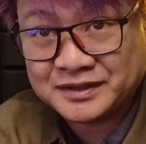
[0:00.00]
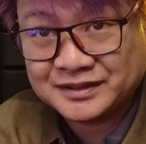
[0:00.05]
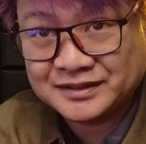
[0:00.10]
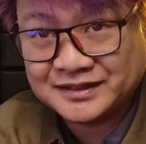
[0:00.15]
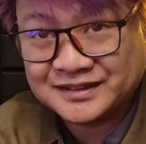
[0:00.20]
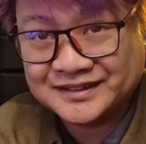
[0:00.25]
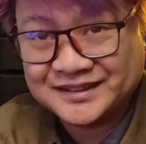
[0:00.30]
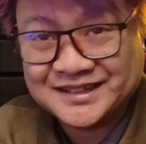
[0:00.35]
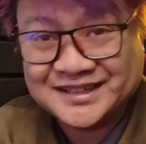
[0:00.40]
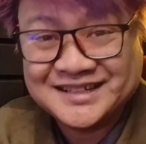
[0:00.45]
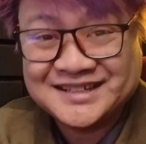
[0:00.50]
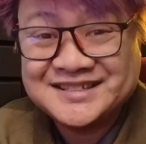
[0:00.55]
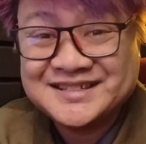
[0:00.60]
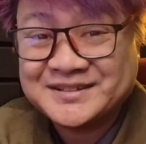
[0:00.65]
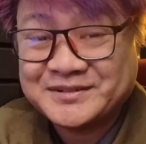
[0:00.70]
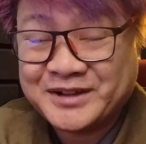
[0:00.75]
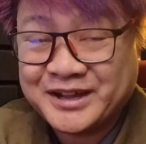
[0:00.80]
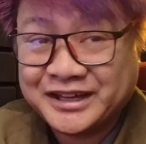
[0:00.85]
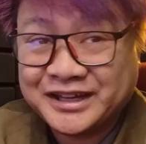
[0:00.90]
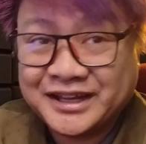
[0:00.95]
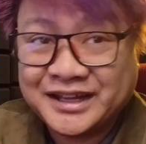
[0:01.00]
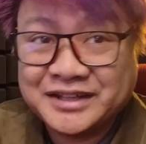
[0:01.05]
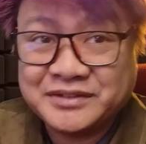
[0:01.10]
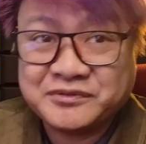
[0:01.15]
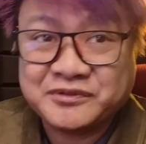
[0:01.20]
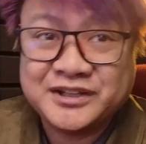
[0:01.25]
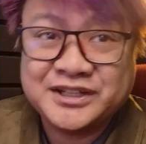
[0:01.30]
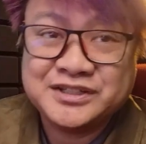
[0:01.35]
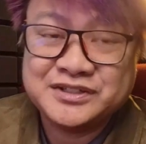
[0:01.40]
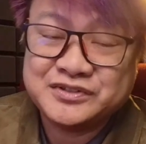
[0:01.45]
Okay, so I can't
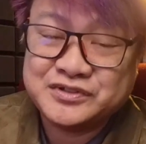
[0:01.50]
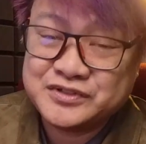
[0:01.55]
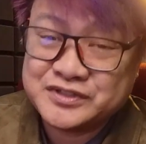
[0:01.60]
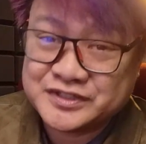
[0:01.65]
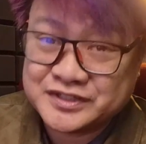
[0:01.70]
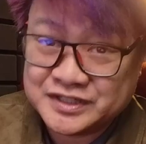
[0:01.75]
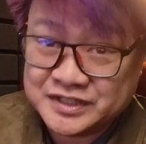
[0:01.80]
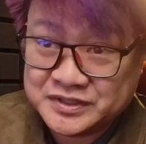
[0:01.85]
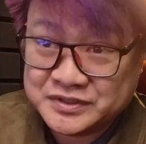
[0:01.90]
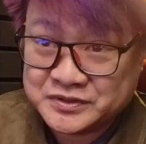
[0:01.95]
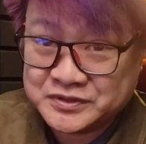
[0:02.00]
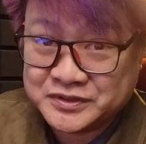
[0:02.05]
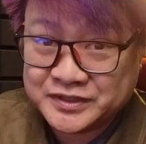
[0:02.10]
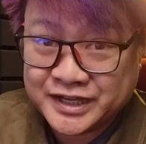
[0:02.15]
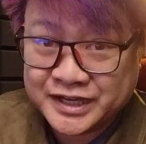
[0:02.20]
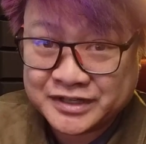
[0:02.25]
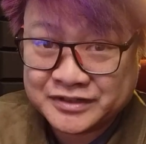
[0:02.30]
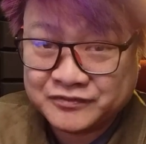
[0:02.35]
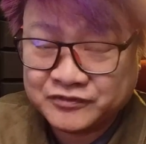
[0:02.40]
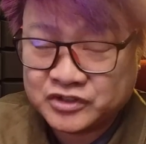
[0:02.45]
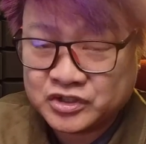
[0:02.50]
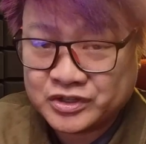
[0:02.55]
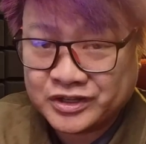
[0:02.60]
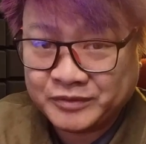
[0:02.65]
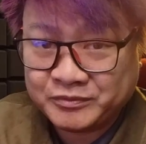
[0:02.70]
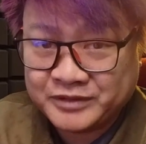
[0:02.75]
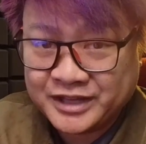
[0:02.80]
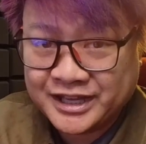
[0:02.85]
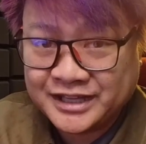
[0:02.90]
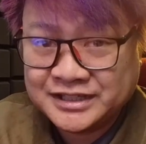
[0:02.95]
wait to see you there. If you have
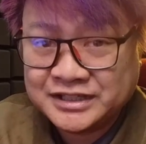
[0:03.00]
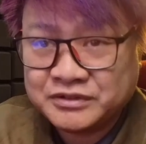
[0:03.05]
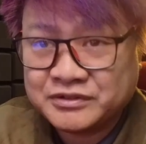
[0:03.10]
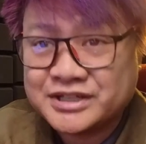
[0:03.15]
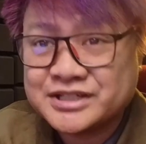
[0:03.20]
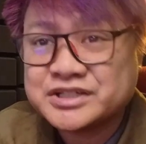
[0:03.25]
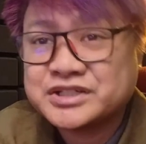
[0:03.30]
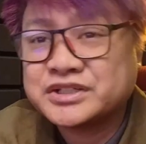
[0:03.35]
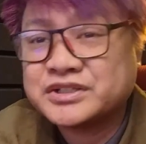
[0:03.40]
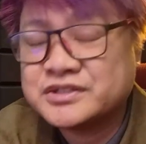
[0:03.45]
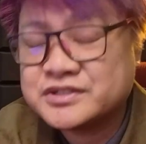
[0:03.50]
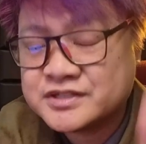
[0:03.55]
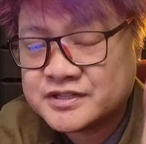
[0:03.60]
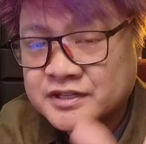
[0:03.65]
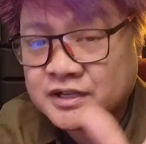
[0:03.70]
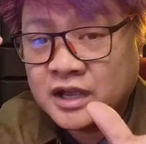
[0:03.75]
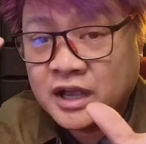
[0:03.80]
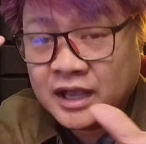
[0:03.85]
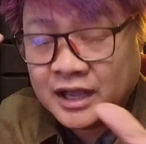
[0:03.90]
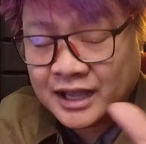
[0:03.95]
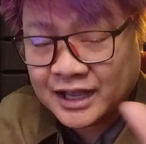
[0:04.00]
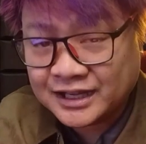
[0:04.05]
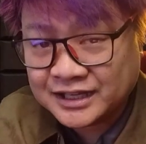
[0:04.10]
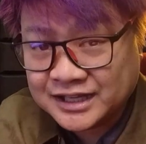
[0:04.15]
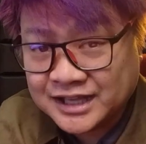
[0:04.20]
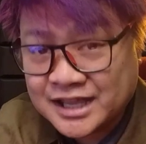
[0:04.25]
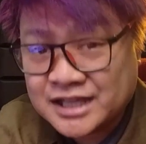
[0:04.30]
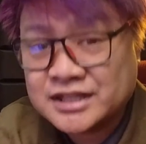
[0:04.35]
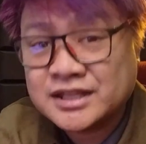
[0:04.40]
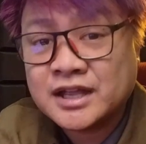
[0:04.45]
any questions,
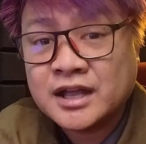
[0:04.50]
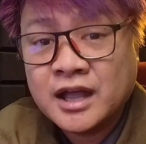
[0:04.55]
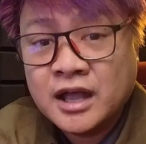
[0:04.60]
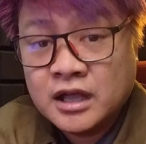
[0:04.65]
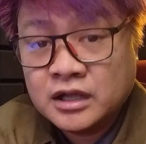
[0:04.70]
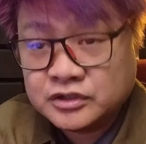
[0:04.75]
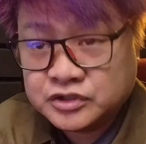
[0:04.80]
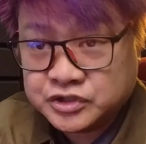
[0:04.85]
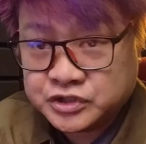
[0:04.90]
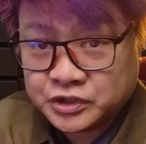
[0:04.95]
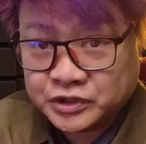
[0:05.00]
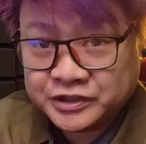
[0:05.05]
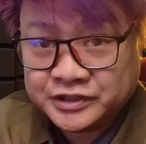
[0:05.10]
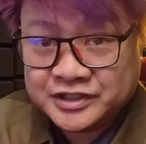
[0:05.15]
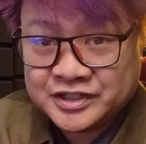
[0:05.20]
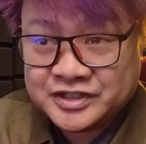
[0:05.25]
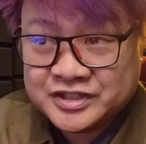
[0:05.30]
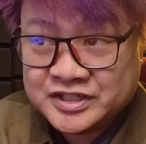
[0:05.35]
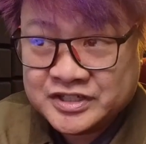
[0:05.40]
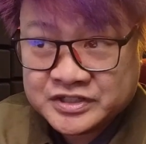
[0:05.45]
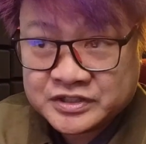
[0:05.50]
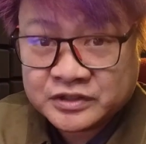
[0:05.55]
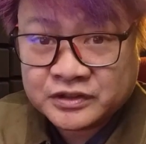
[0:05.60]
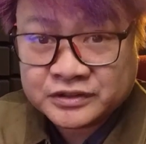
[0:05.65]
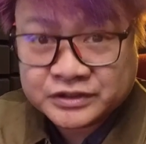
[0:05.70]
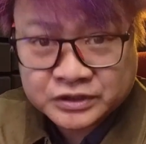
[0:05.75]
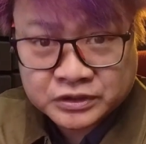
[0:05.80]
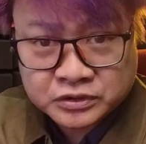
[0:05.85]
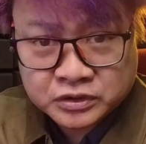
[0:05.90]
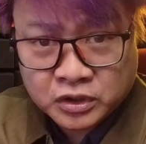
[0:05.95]
again, join the Discord
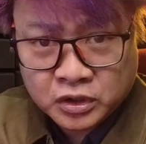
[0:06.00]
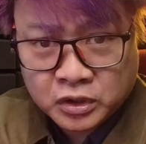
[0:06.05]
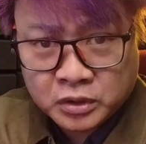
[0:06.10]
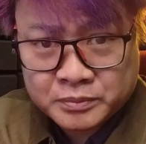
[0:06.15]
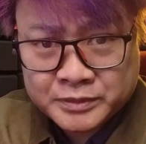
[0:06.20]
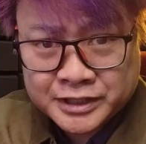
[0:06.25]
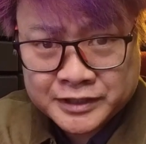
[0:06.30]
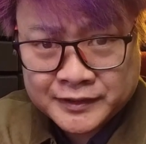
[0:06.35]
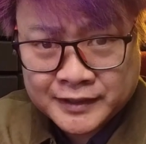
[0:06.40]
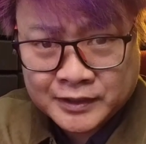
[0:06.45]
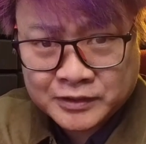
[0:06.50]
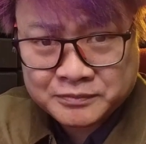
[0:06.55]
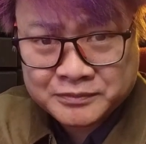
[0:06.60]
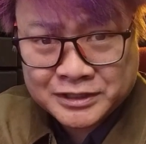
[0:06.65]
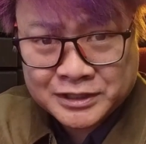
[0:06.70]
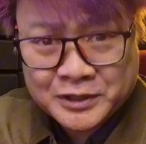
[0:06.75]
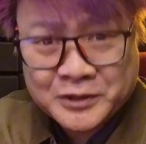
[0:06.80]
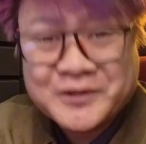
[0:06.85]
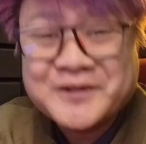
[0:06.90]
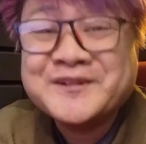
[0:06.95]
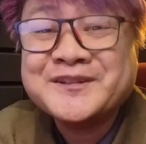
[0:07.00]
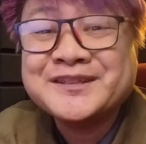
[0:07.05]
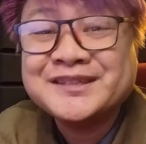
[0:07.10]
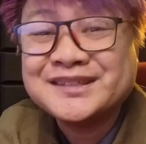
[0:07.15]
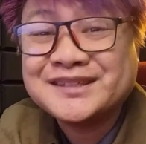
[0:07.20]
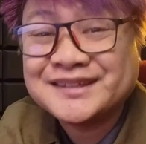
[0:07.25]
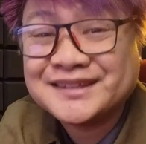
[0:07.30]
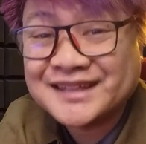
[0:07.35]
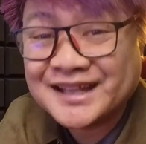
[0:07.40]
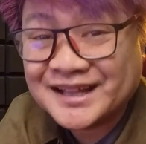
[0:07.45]
or comment down below.
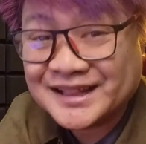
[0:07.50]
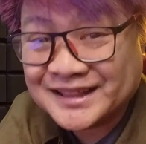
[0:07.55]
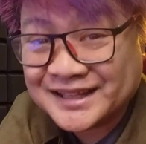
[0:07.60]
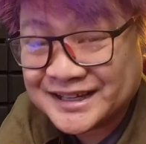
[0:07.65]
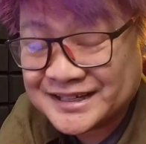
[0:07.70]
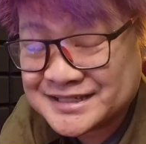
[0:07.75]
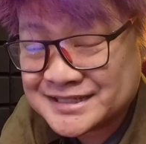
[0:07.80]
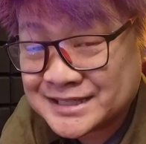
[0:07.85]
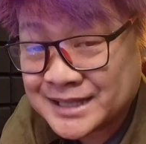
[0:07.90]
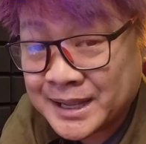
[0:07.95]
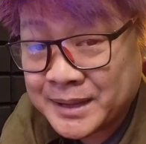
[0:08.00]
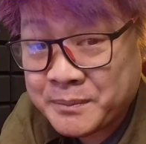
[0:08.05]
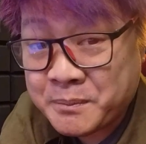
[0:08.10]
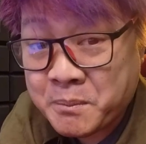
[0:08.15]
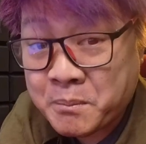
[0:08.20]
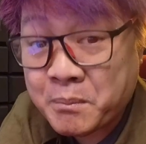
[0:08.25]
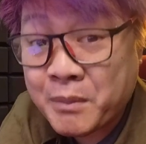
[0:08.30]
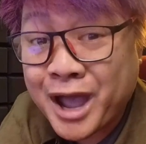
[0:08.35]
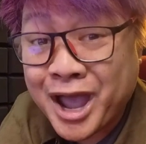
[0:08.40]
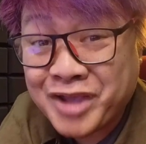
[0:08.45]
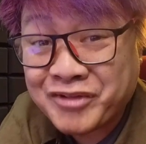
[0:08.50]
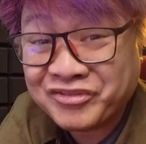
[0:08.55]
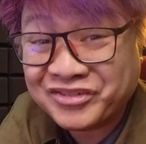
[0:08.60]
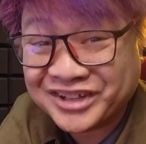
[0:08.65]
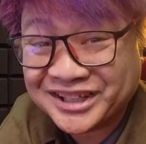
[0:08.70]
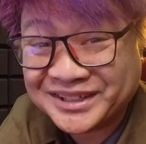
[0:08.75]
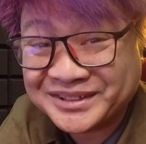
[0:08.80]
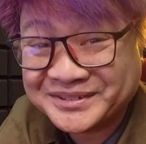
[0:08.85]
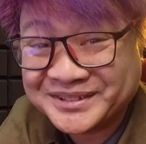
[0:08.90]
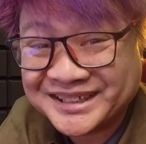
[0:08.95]
Till next time, my
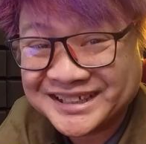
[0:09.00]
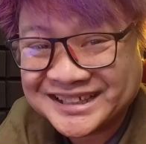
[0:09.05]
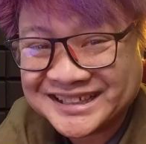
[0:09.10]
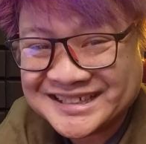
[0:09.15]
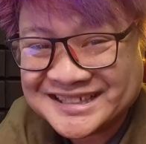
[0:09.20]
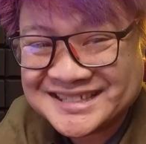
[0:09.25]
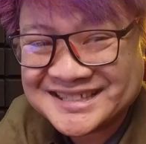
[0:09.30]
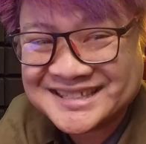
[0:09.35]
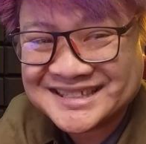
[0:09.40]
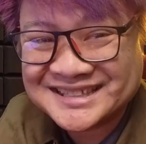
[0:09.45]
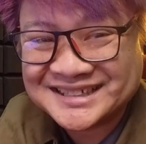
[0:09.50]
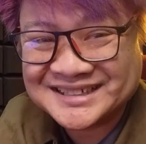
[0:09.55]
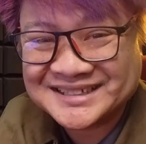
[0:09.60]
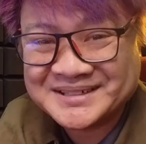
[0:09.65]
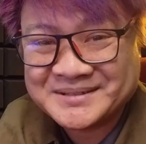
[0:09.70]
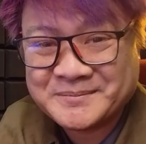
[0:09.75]
fellow Hakista.